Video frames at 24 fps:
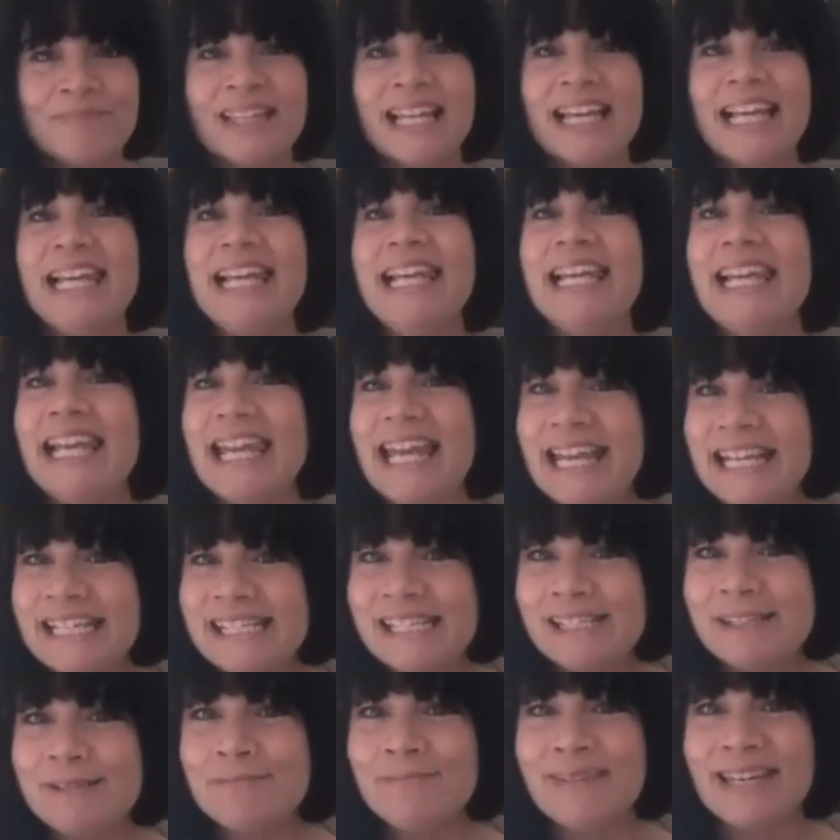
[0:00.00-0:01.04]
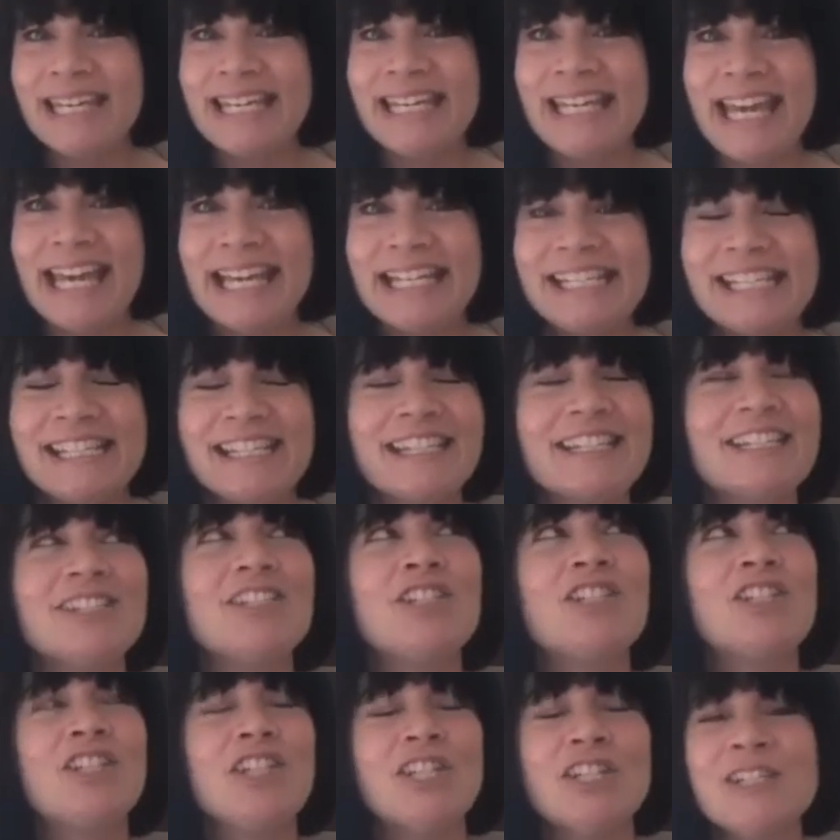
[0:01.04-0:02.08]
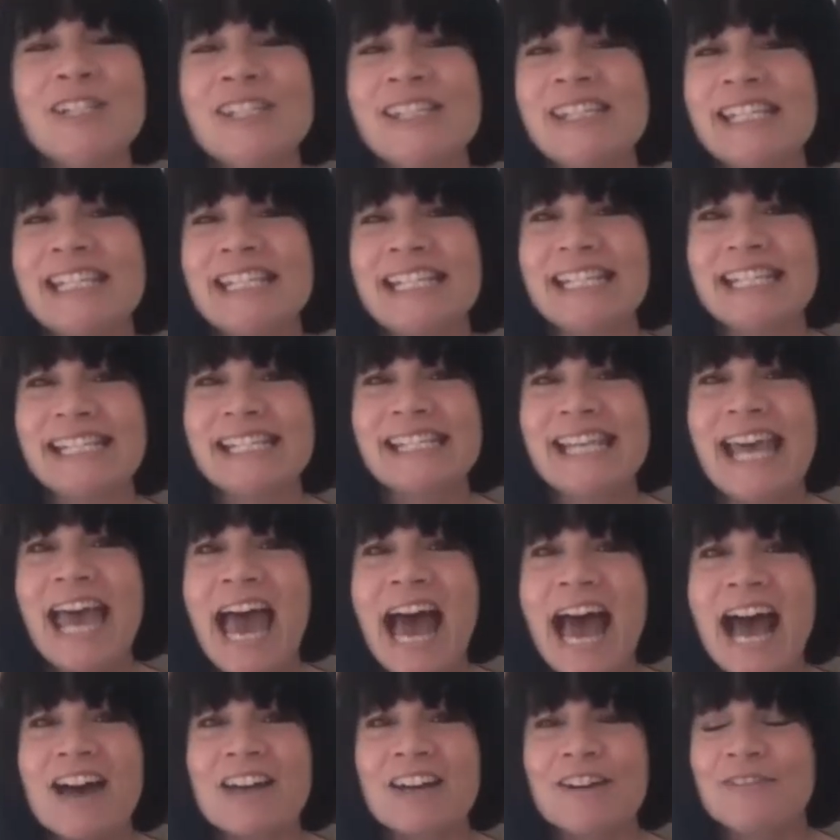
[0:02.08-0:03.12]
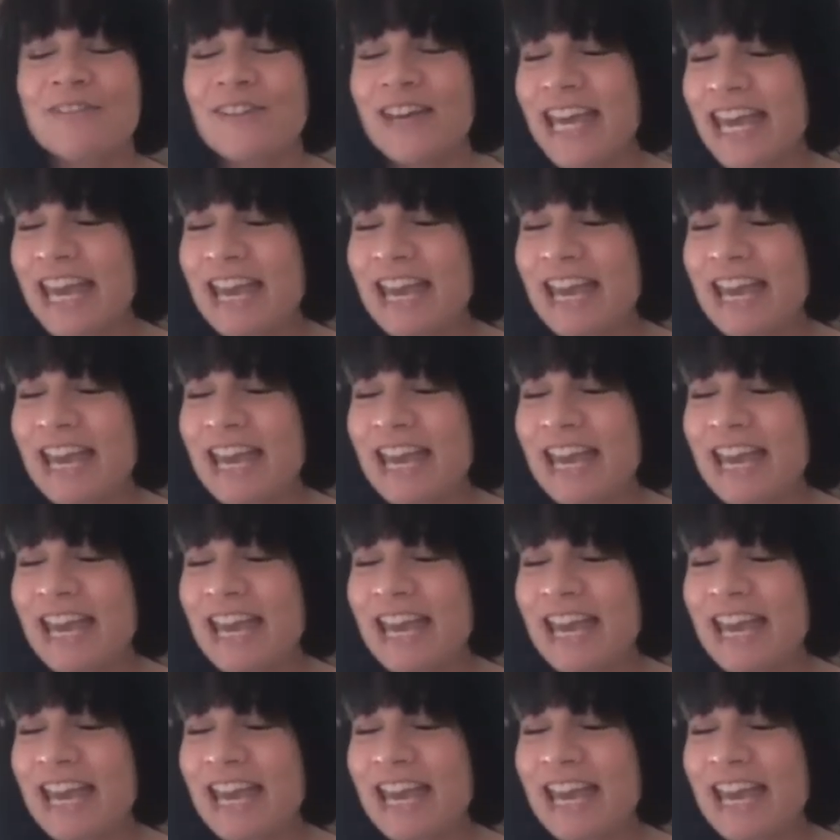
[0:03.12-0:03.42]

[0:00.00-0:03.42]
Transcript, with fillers: lets me get the juiciness out of